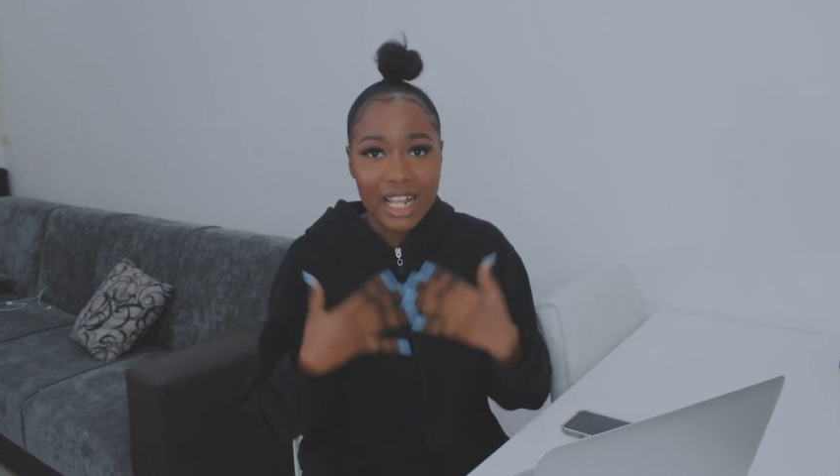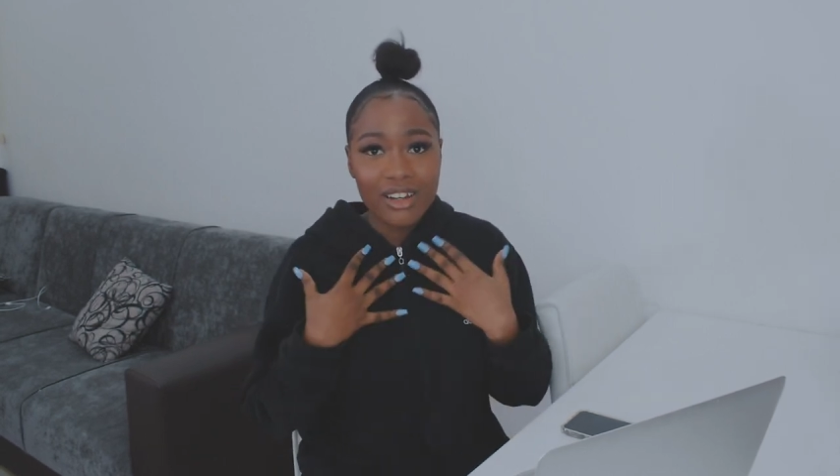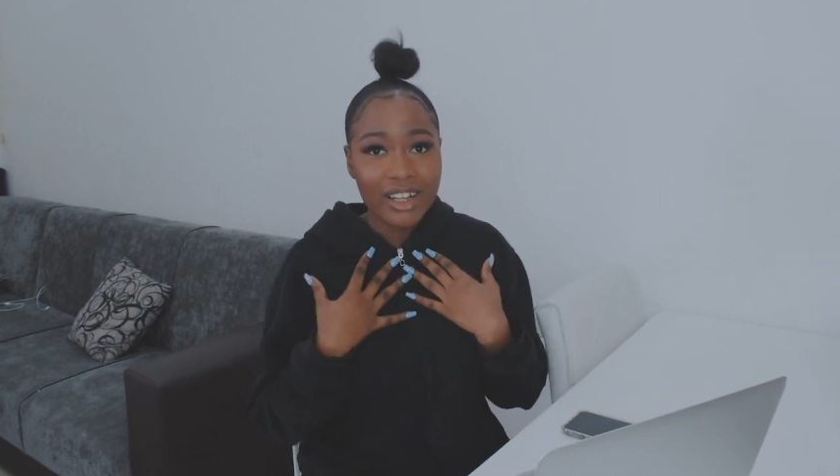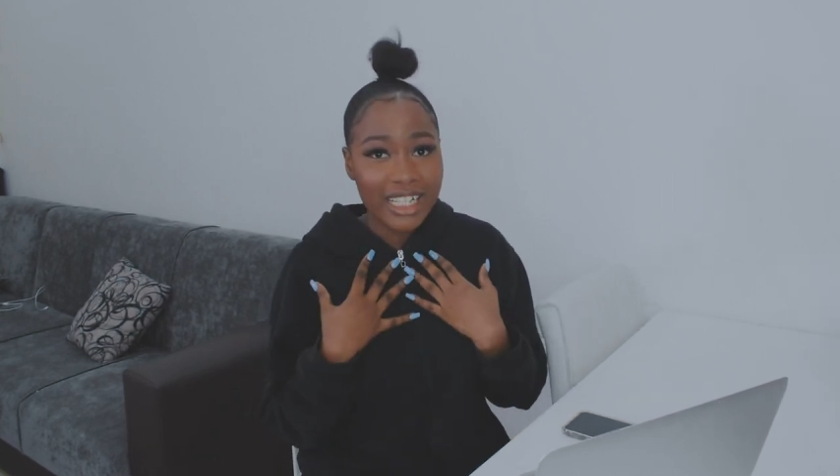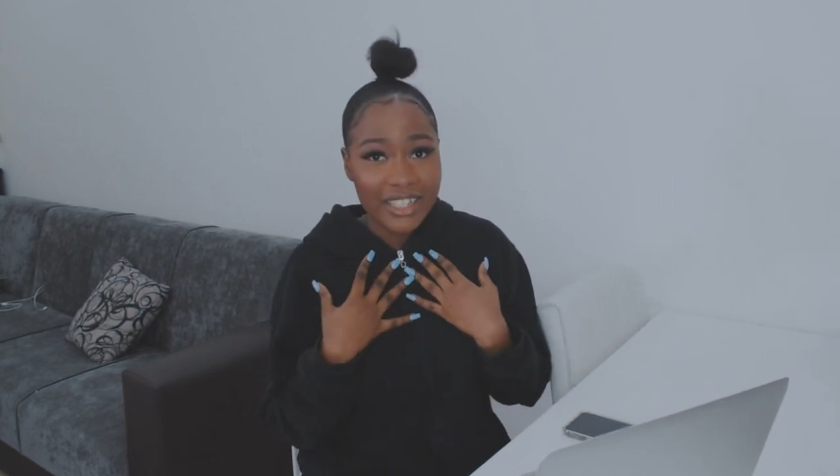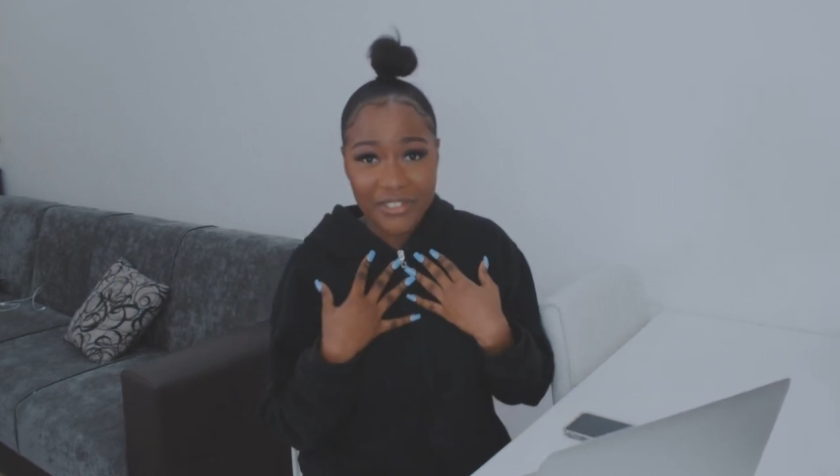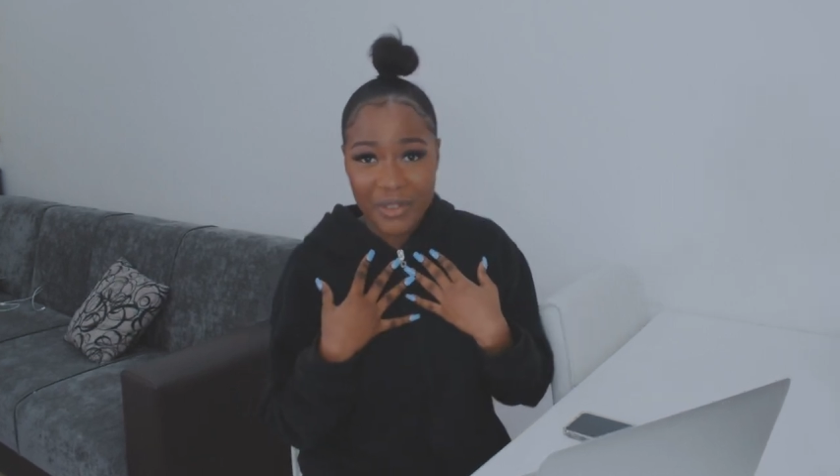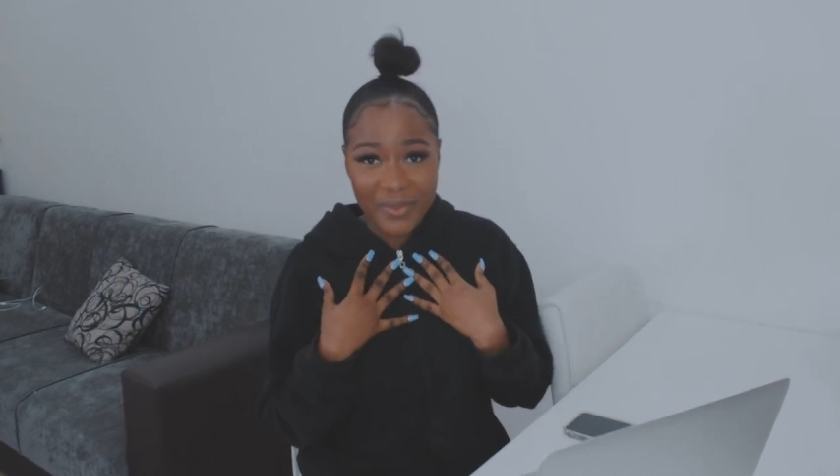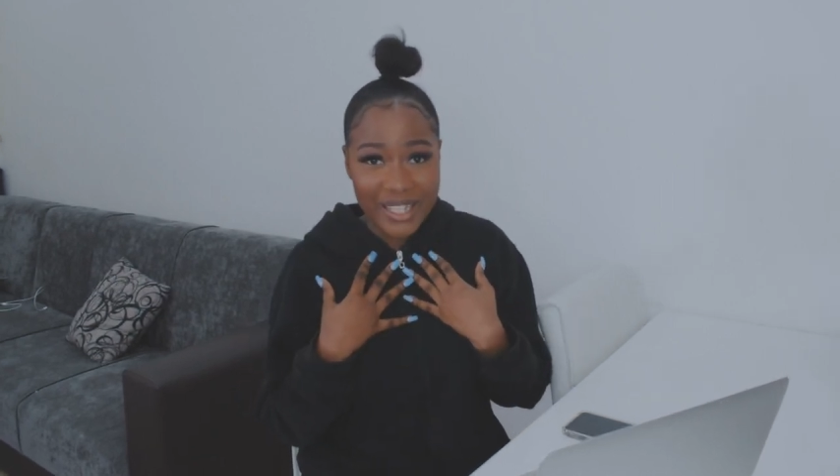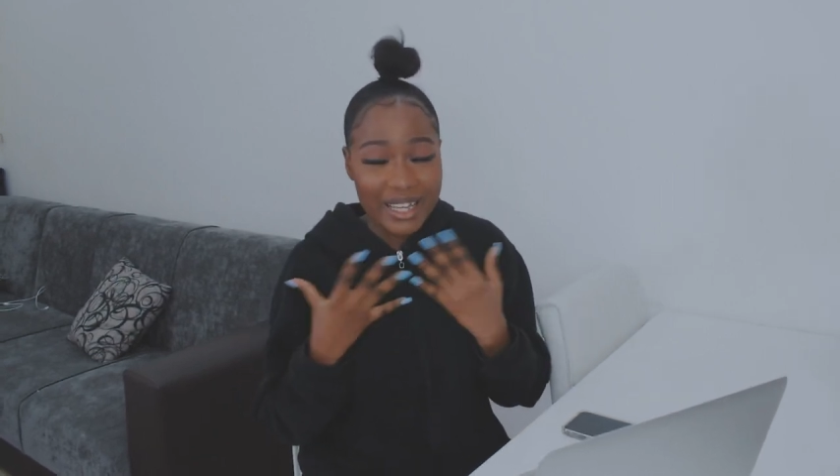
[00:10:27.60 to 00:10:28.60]
luckily
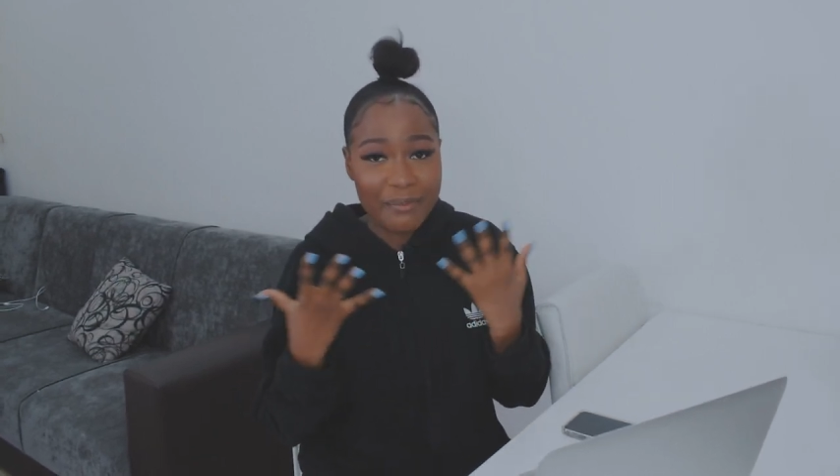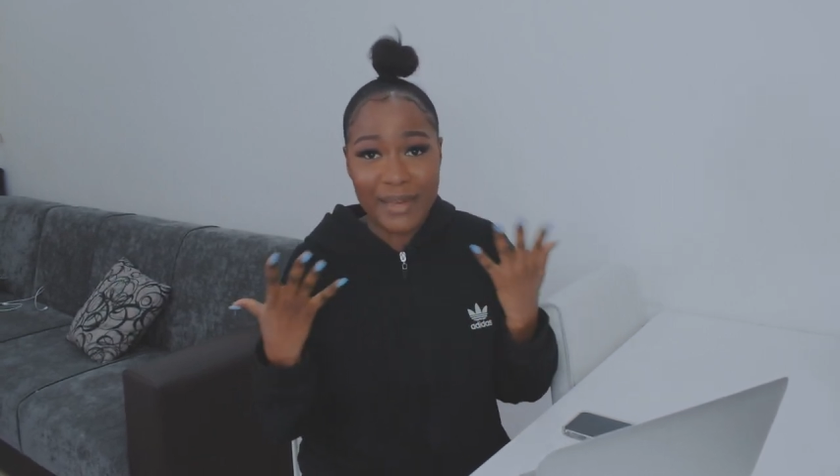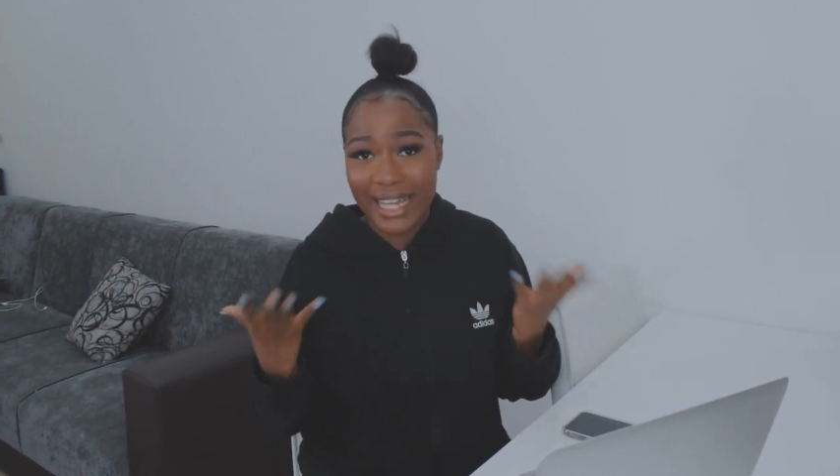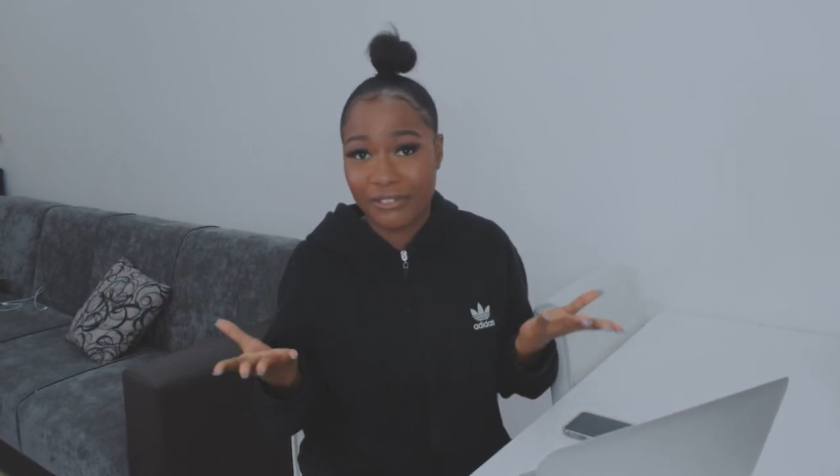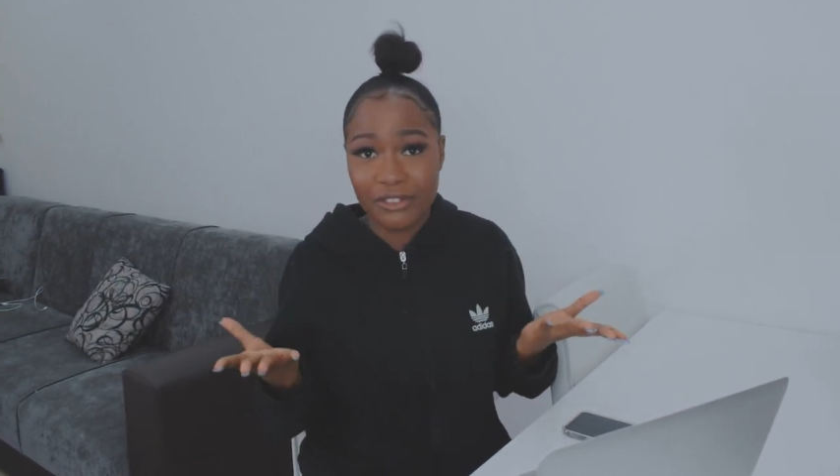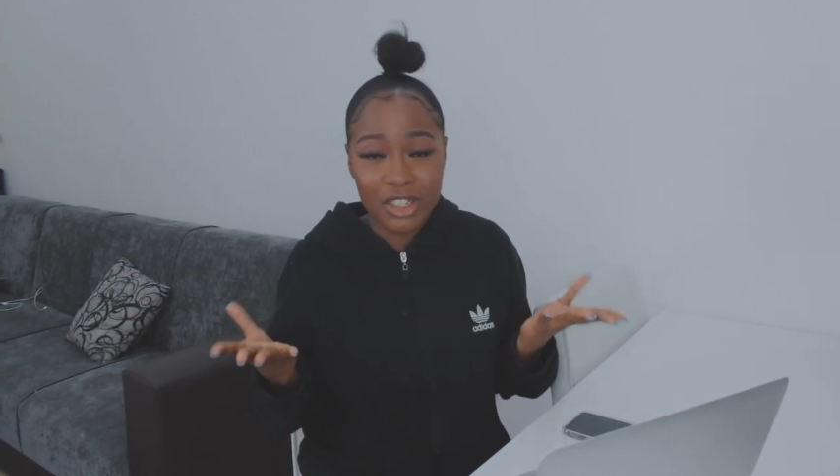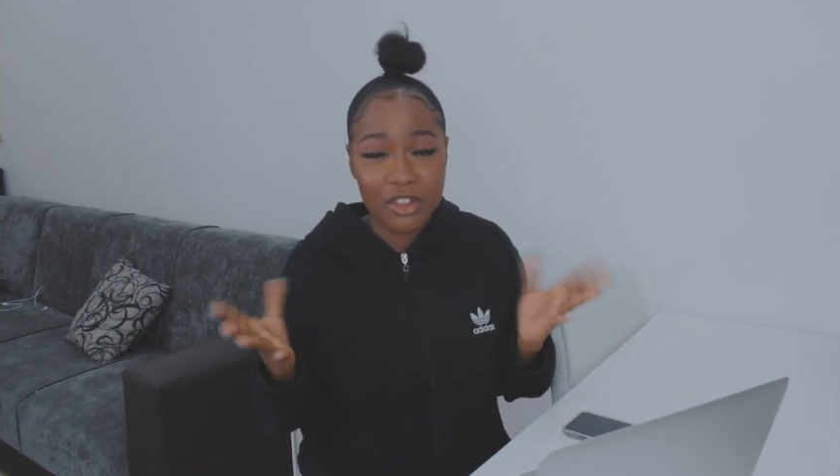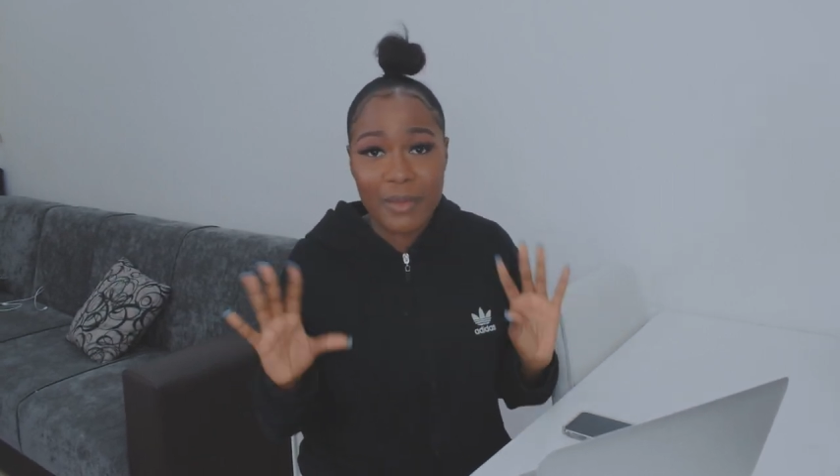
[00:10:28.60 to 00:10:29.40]
for me, none